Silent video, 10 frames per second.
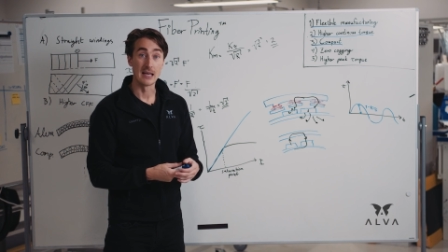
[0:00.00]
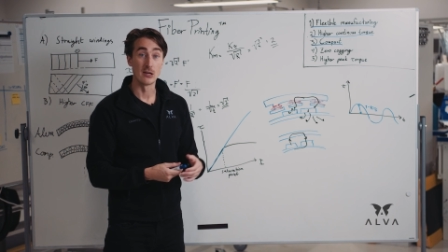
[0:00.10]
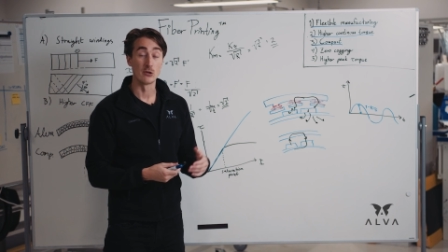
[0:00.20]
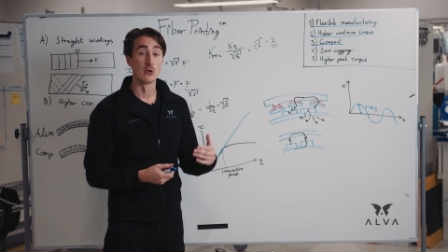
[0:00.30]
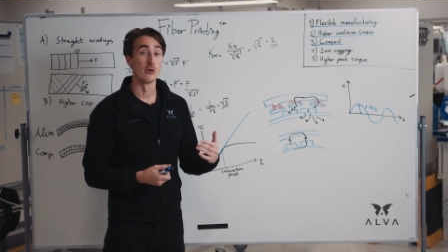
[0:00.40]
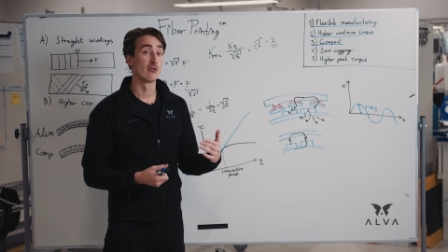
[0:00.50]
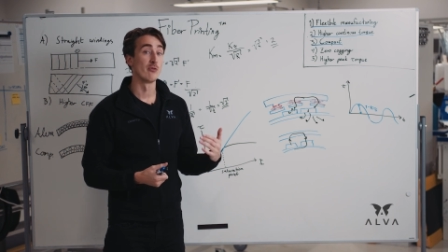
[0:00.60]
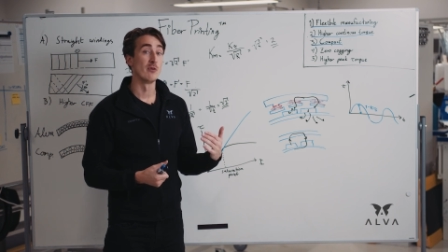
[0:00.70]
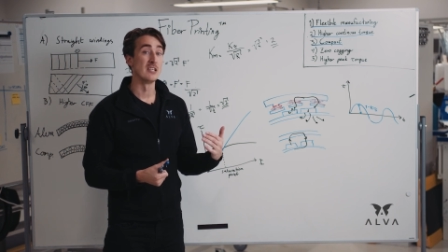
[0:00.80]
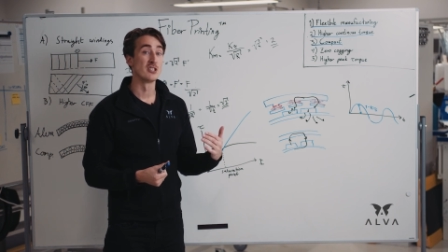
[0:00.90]
and you can also
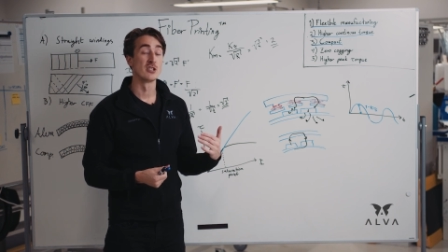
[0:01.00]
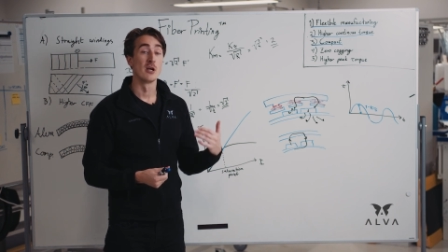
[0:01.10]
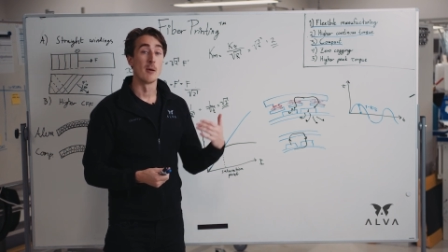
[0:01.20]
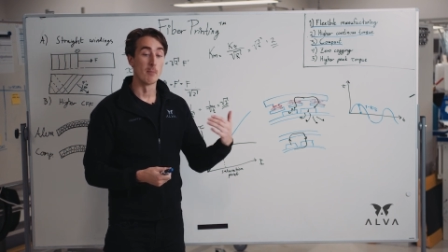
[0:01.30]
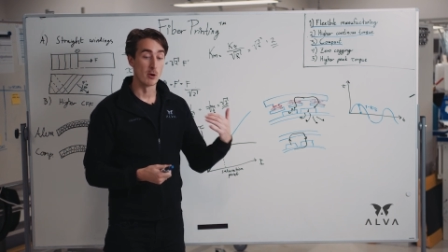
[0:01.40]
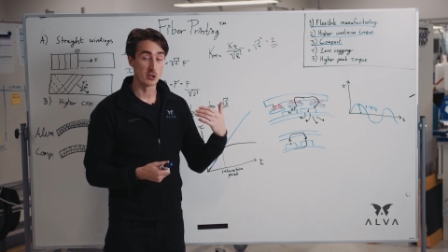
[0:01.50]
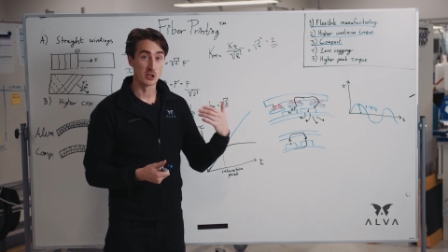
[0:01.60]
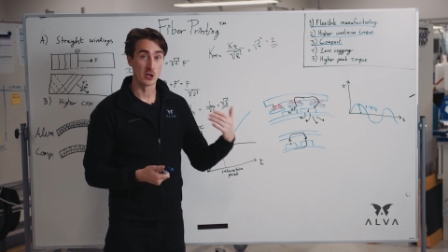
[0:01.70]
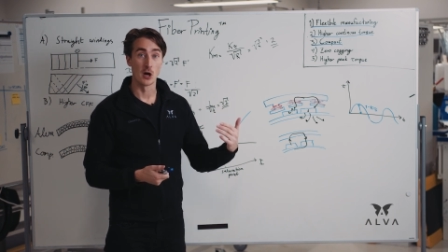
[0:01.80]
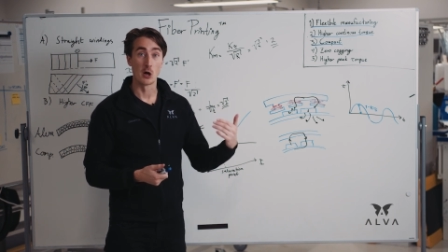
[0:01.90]
reach much
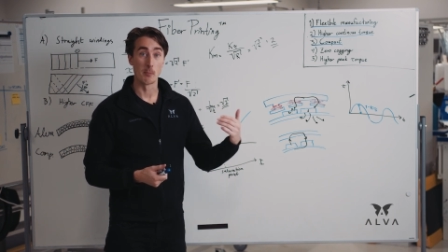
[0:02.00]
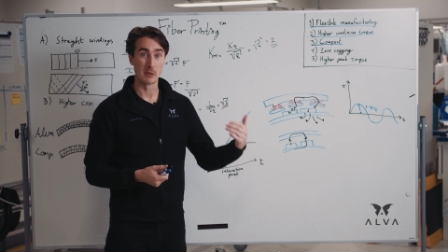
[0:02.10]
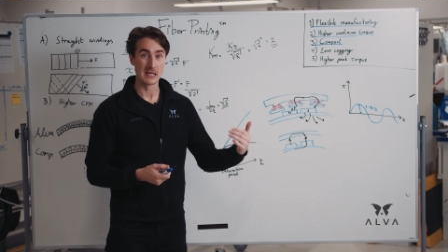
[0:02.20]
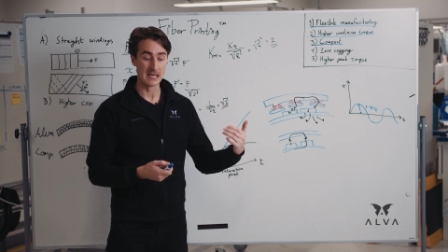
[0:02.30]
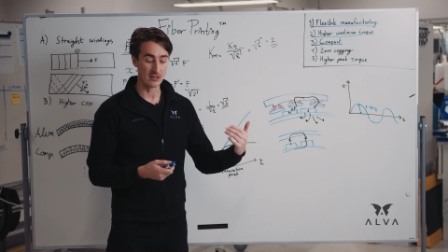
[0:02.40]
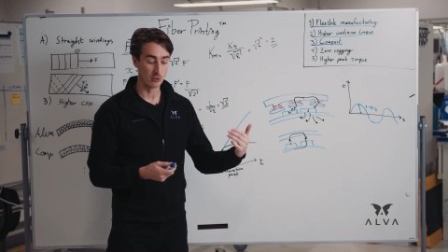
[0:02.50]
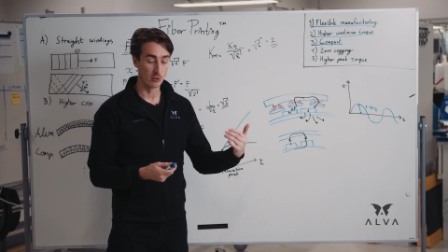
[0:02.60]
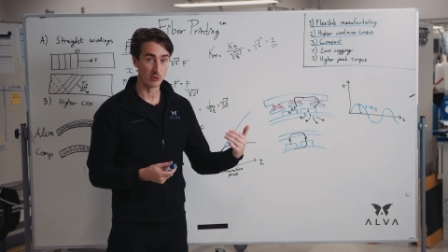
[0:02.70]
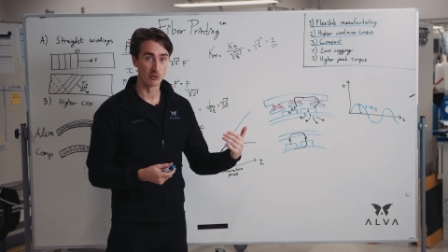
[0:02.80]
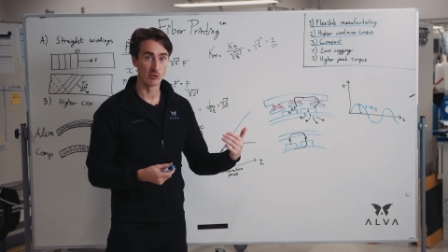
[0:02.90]
higher peak
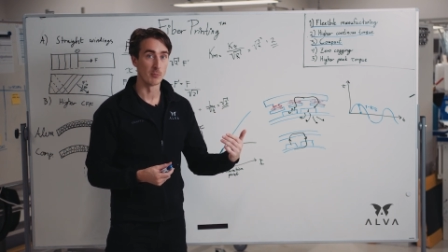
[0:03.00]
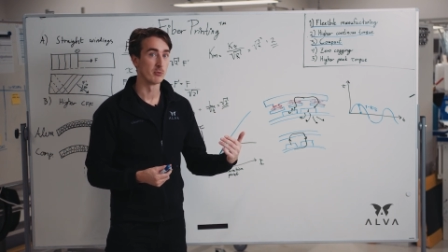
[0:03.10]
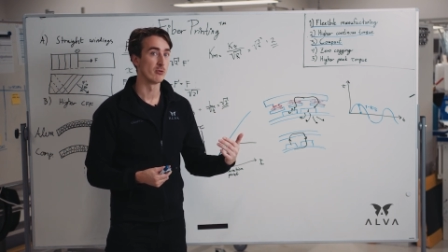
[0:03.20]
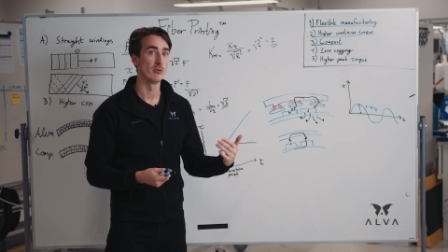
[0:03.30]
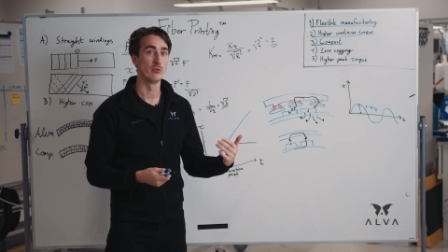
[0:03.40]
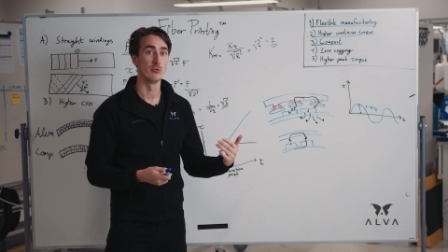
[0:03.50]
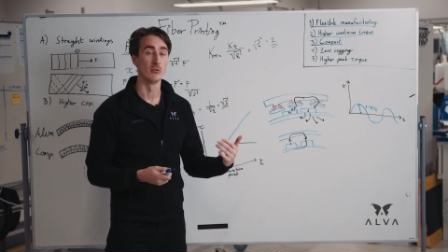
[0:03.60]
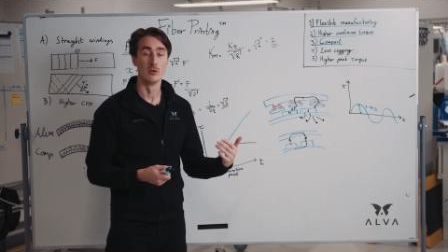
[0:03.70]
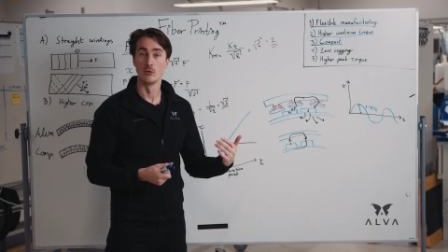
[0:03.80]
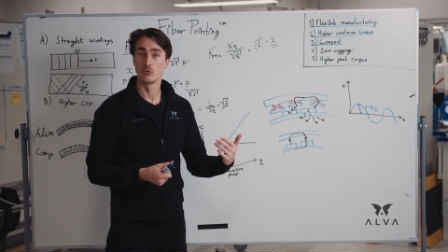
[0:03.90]
torques, up to
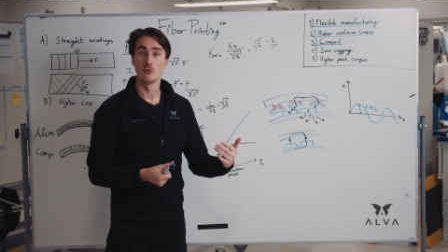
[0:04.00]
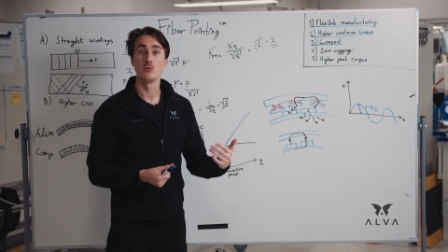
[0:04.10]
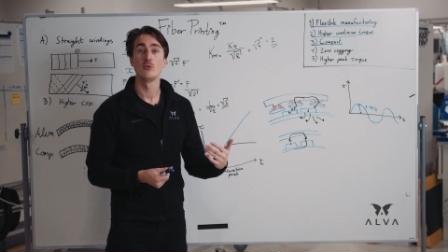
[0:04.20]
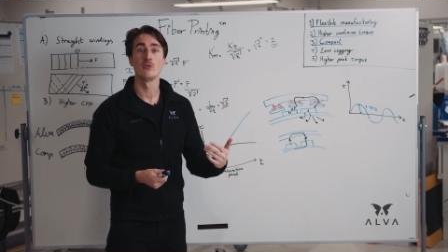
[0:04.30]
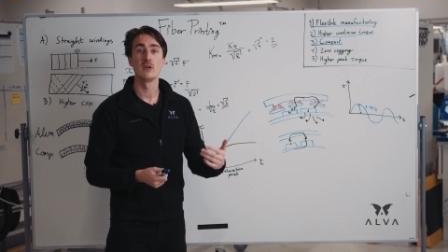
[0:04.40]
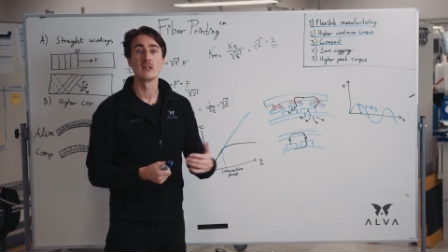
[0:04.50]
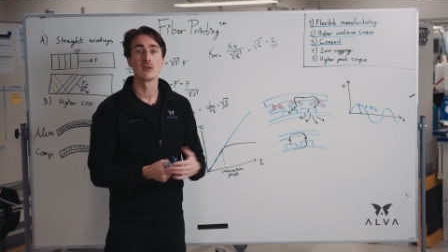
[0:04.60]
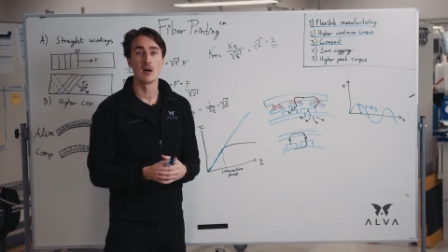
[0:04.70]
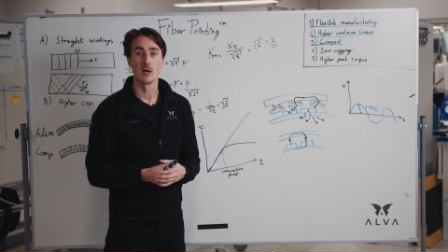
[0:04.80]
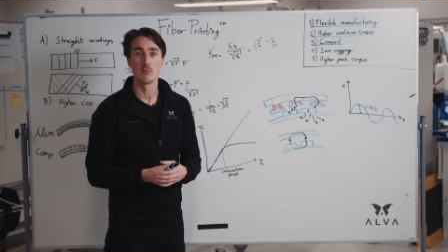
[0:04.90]
2-3
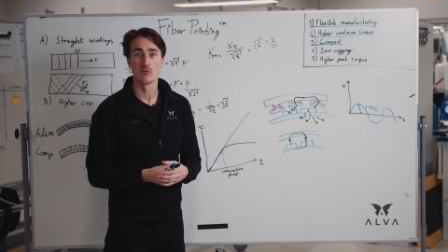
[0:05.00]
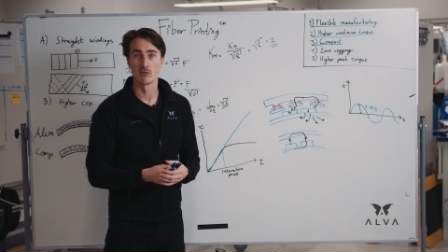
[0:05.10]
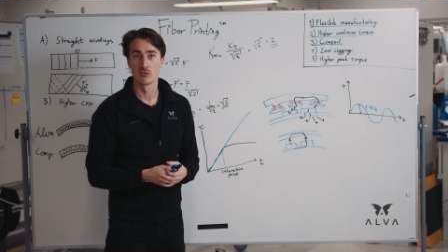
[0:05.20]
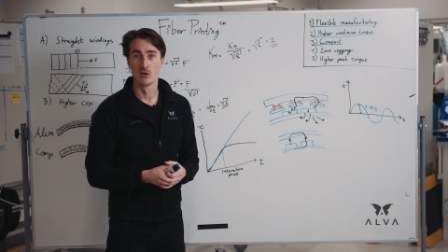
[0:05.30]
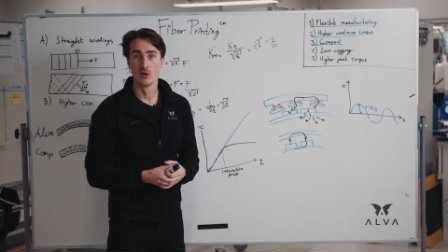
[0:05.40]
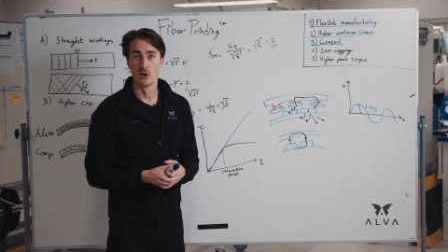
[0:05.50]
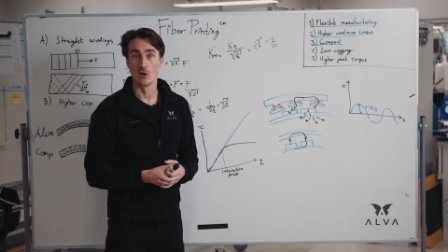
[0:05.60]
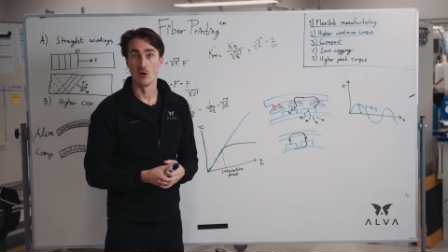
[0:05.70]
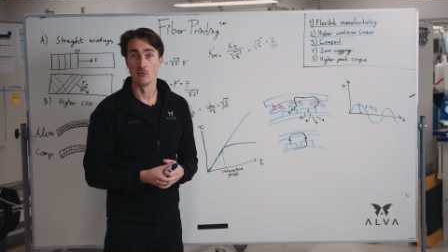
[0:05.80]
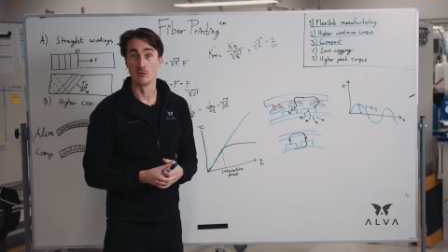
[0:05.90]
times
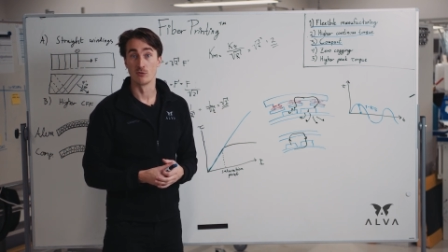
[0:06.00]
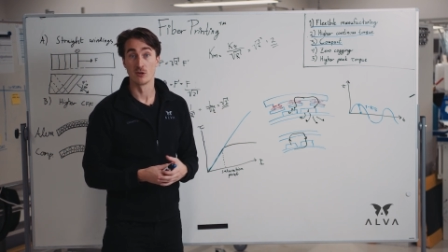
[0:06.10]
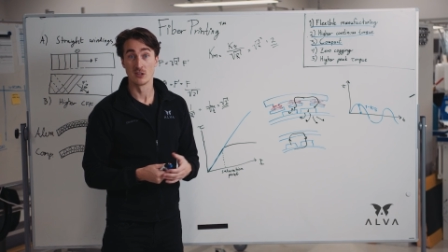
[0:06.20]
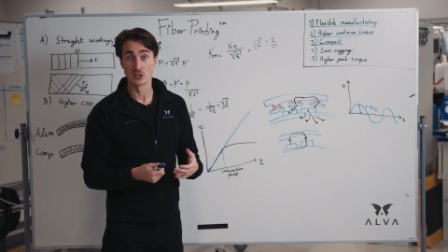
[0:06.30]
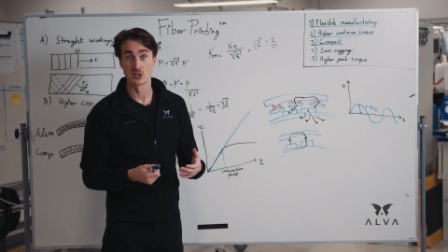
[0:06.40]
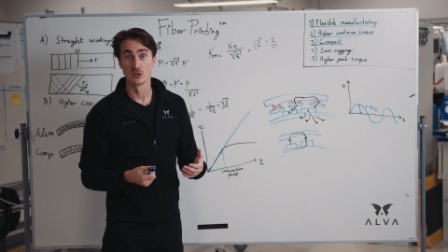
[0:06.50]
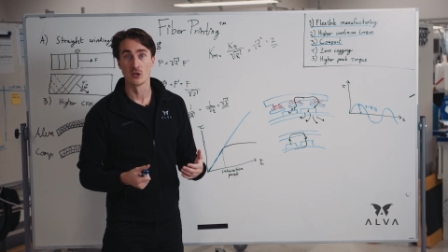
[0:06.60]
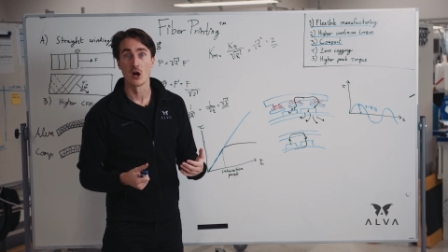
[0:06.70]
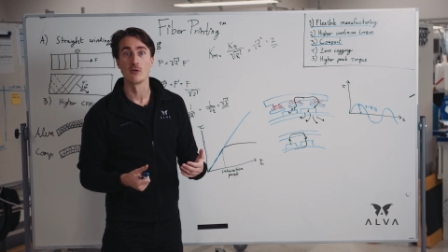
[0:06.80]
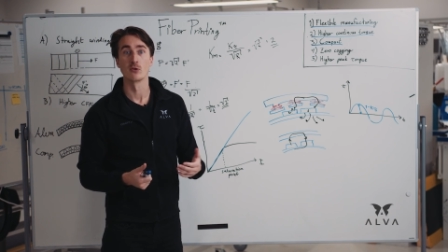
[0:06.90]
of
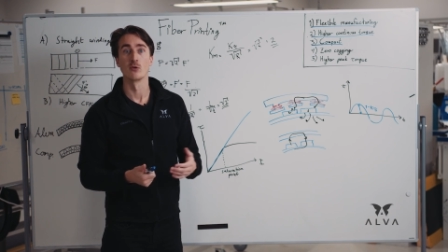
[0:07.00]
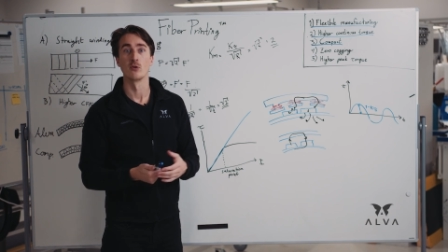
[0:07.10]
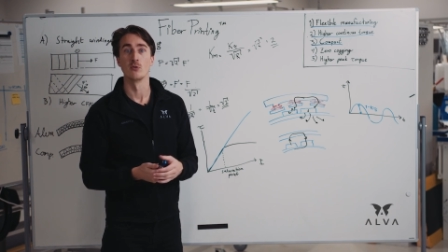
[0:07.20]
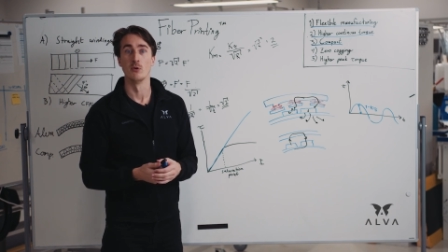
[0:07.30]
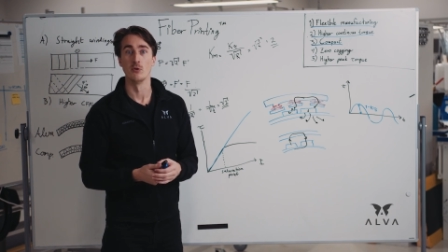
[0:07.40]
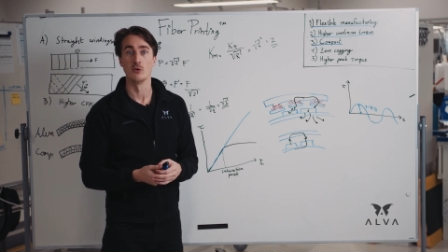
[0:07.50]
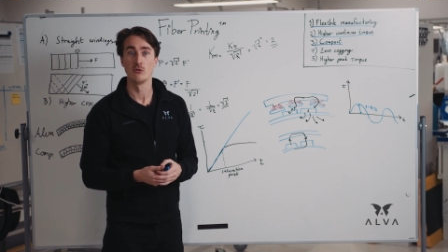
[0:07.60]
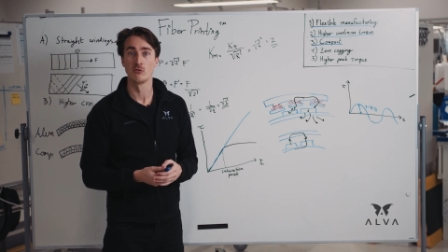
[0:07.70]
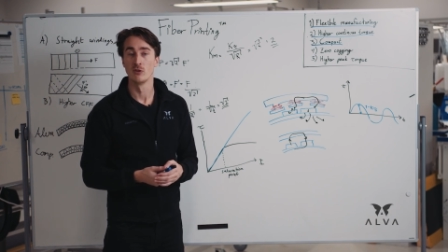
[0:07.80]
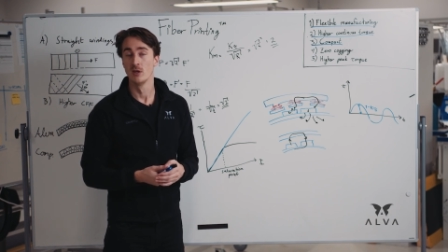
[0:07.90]
traditional iron cord
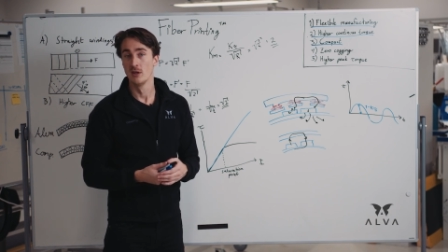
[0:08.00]
motors,